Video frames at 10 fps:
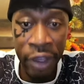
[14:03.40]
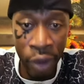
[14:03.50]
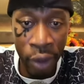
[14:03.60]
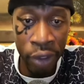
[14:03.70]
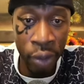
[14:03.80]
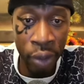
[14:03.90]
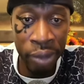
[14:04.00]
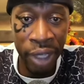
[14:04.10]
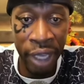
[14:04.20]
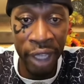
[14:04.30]
Yeah, you go to
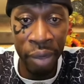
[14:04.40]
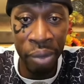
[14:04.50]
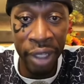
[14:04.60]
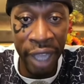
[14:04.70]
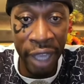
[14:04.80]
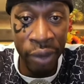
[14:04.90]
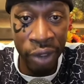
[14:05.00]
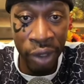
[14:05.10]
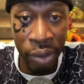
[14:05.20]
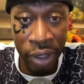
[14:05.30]
the website, that append.
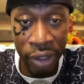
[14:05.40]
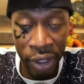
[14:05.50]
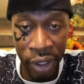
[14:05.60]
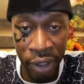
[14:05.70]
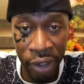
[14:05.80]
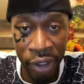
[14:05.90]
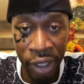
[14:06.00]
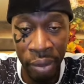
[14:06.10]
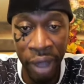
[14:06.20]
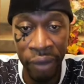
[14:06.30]
Thank you so much,
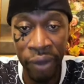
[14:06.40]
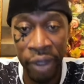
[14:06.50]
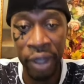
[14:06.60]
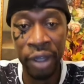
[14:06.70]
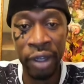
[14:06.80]
CMF.